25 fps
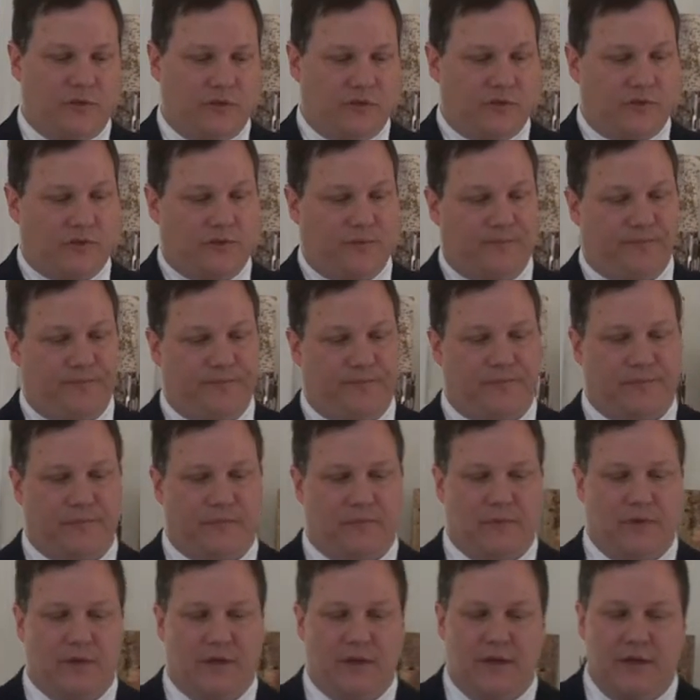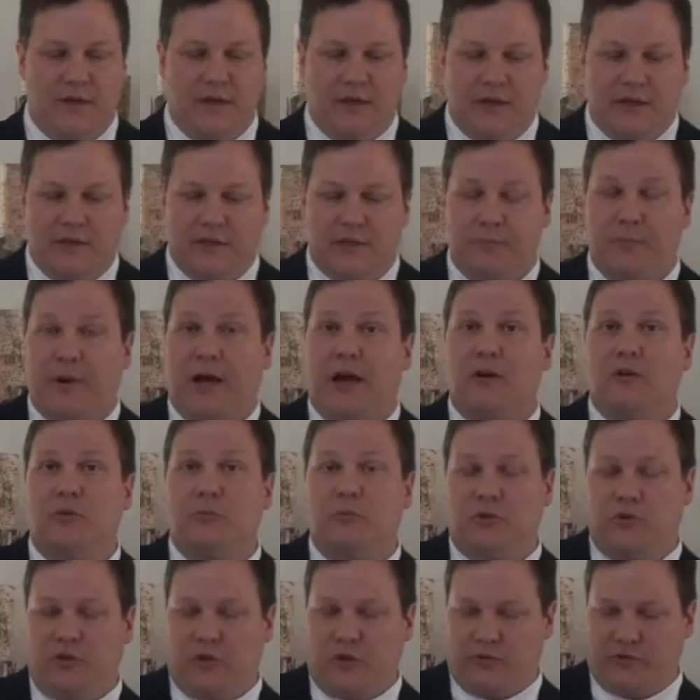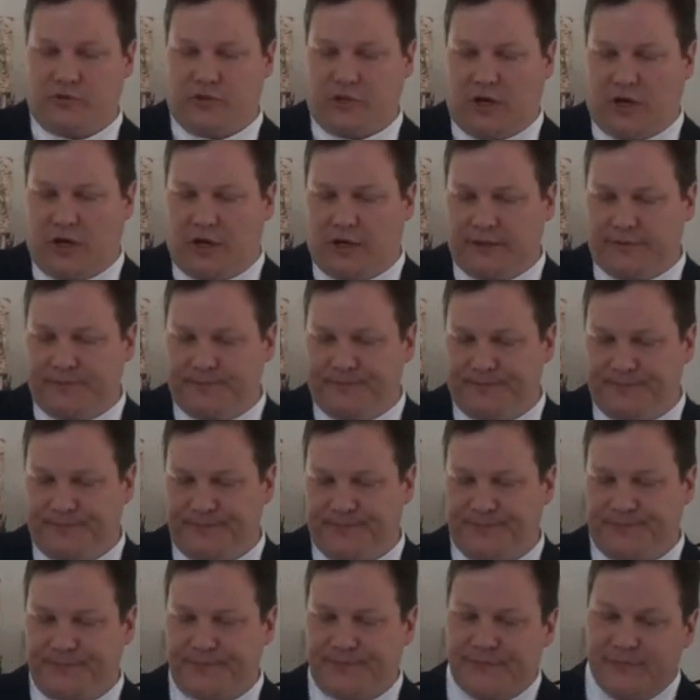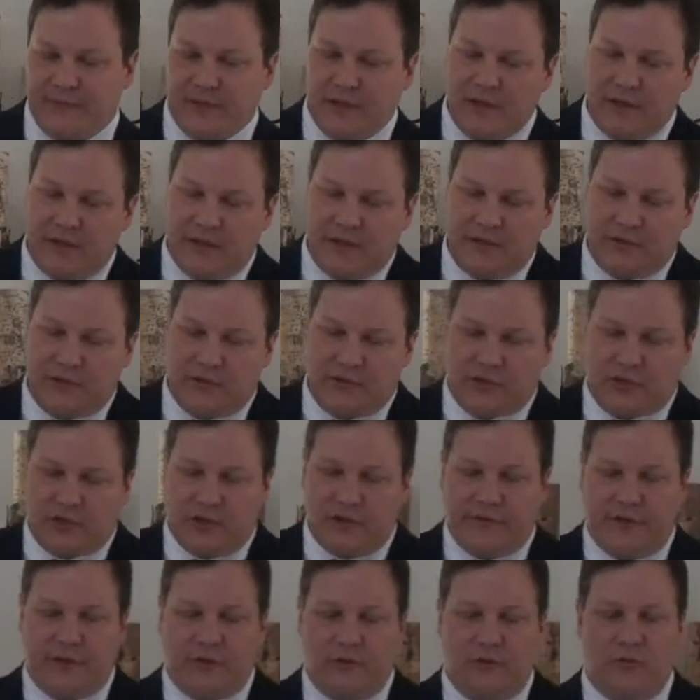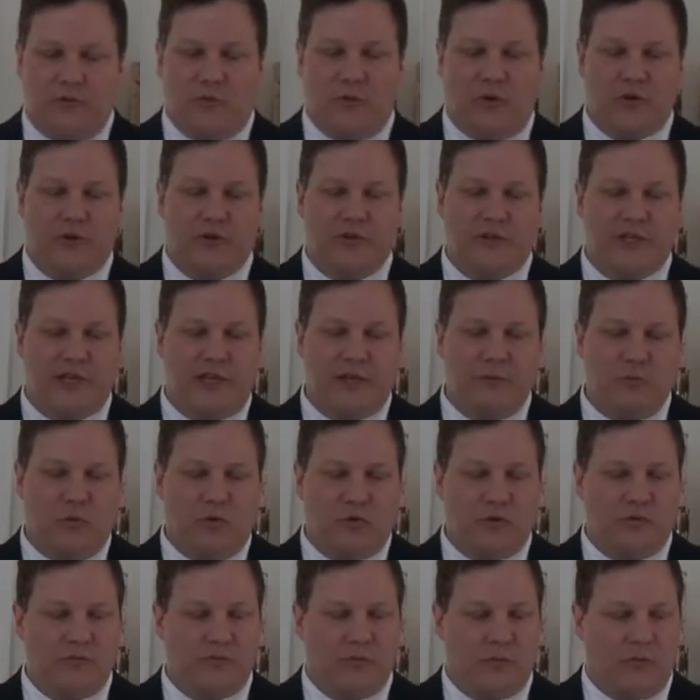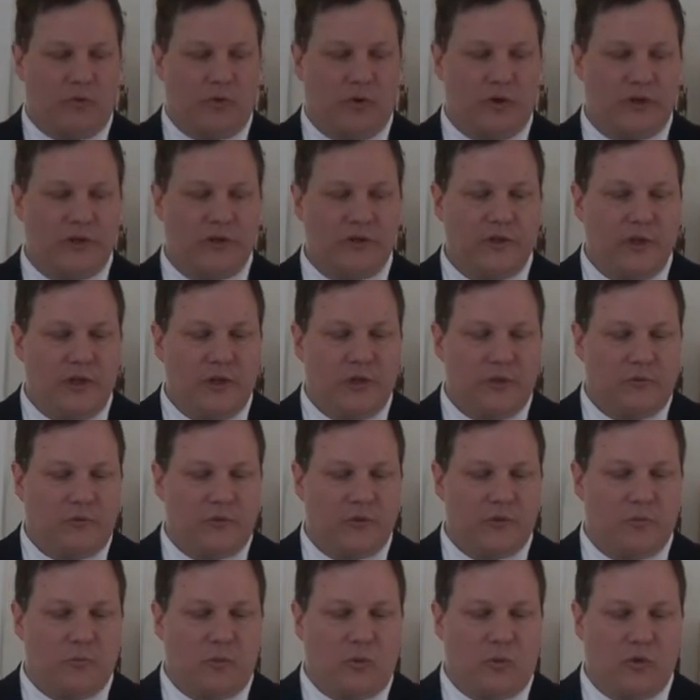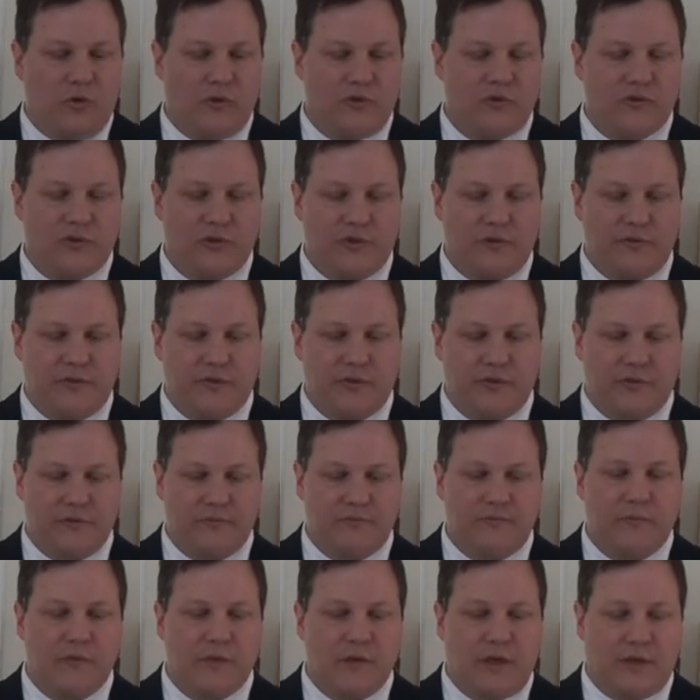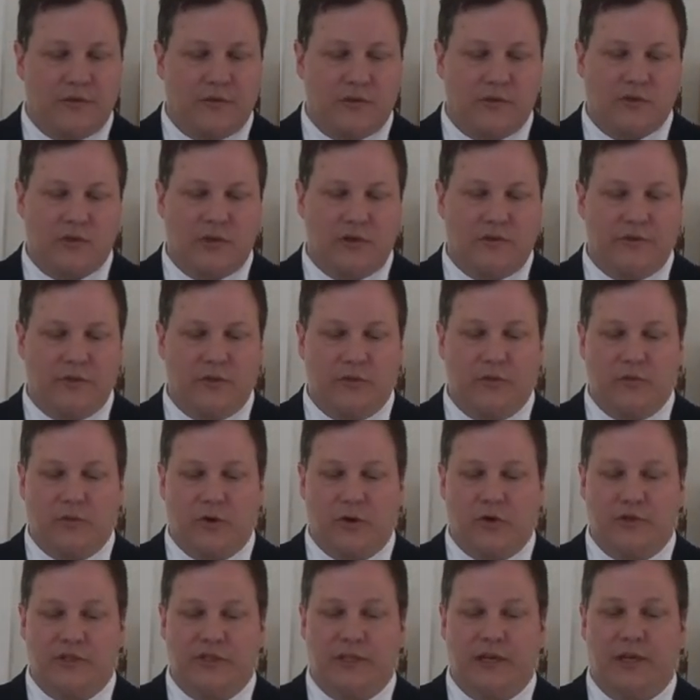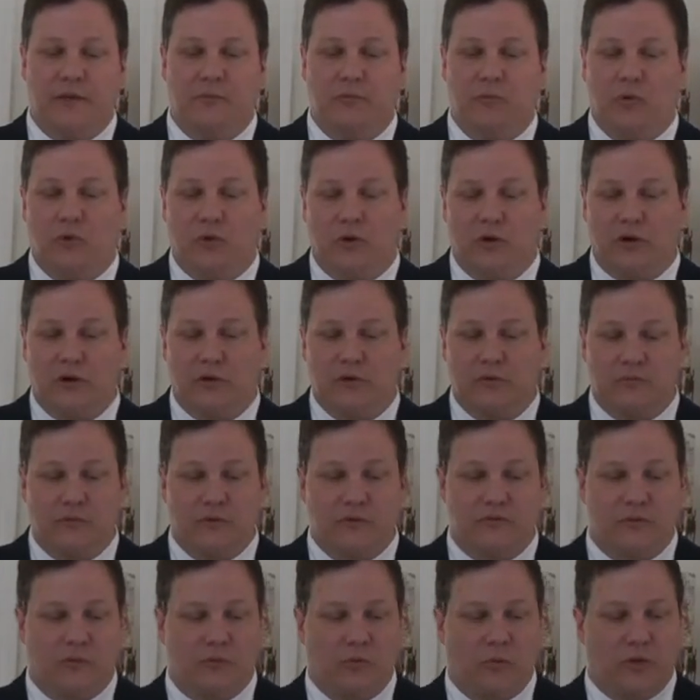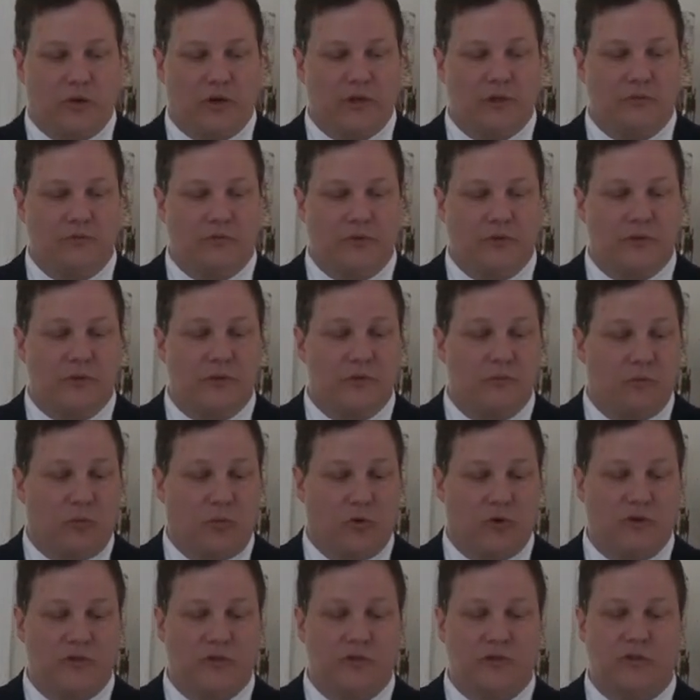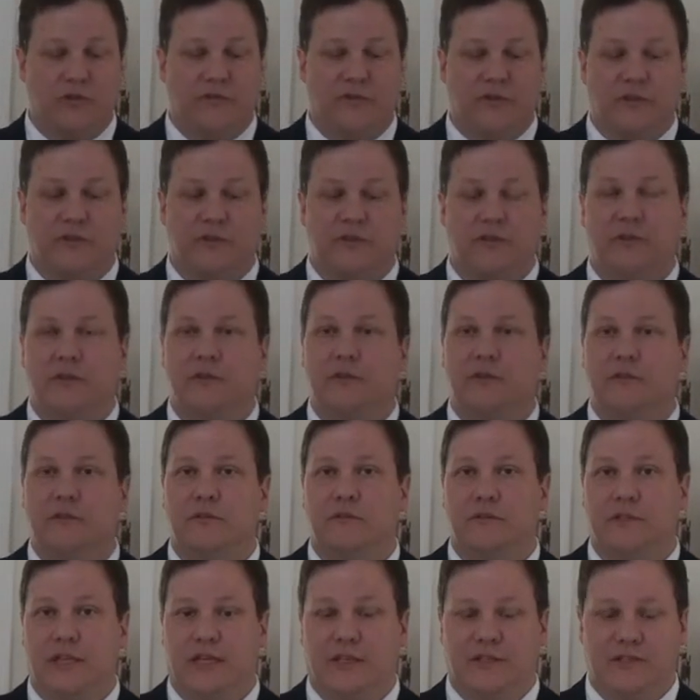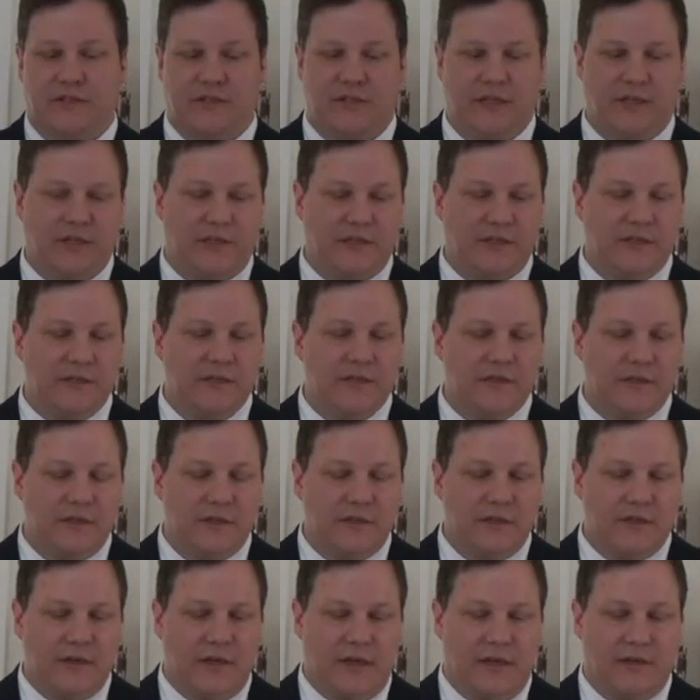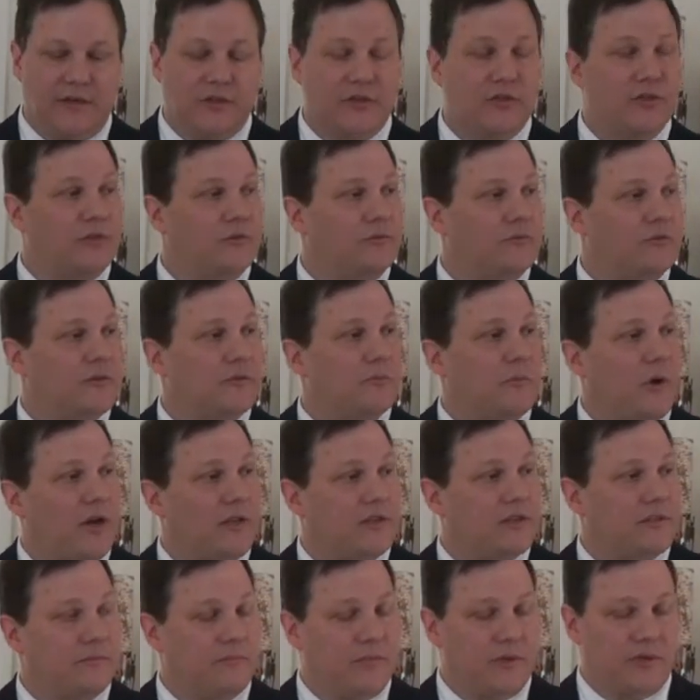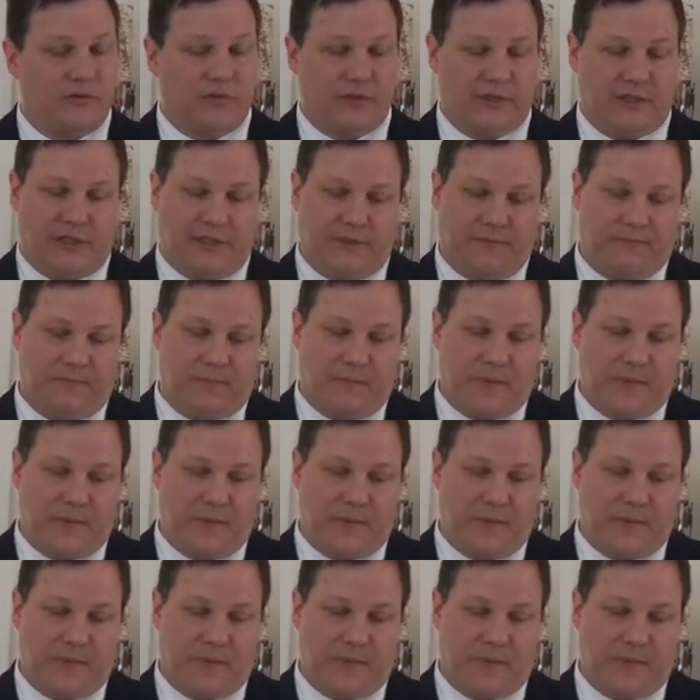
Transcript: Judas. The parable goes on. The servant who earned ten more rewarded with more service. Uh, the servant who earned ten more was rewarded with more service, ten cities, additional responsibility.